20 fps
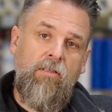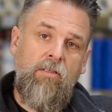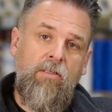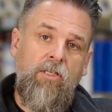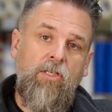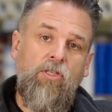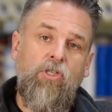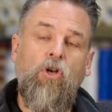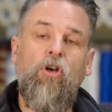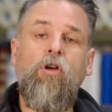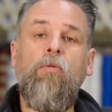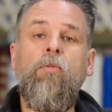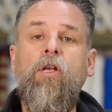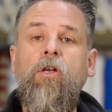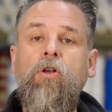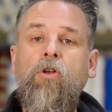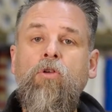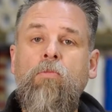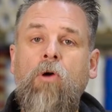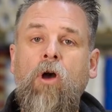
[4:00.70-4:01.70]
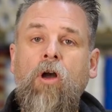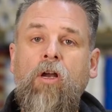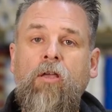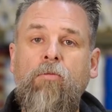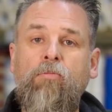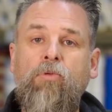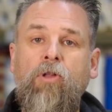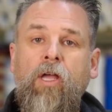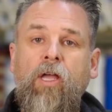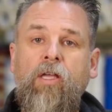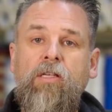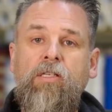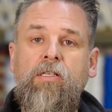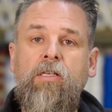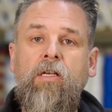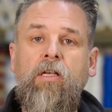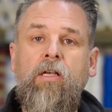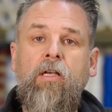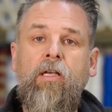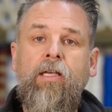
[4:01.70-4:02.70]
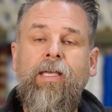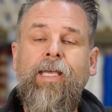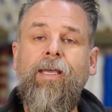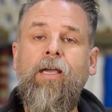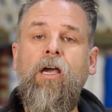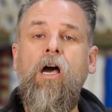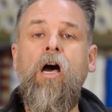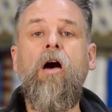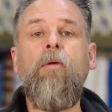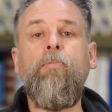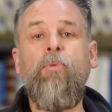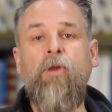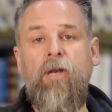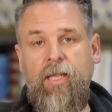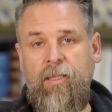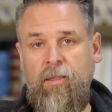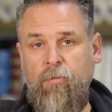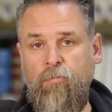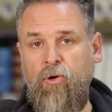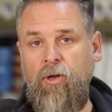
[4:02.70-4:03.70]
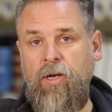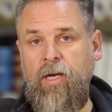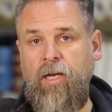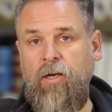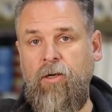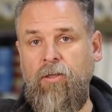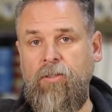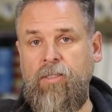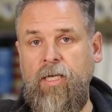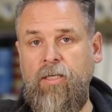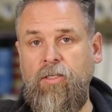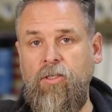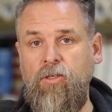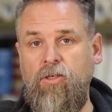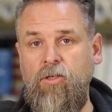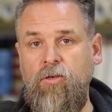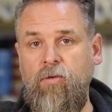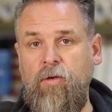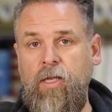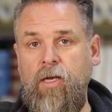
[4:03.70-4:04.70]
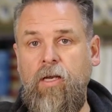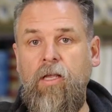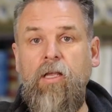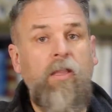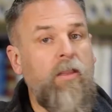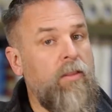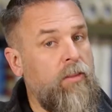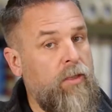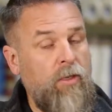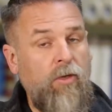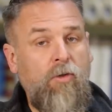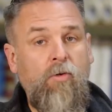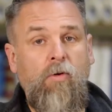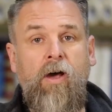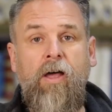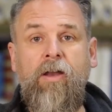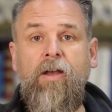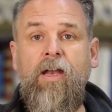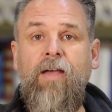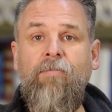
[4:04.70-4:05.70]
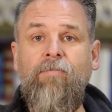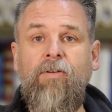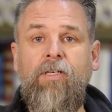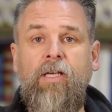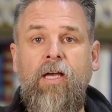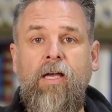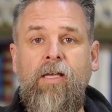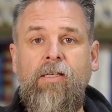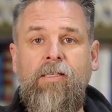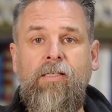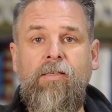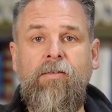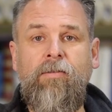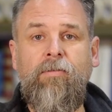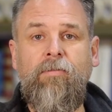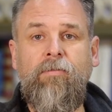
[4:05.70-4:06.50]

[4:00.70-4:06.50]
determine a new marketplace, get competent at the printing it'll take to do it, then go out and advertise.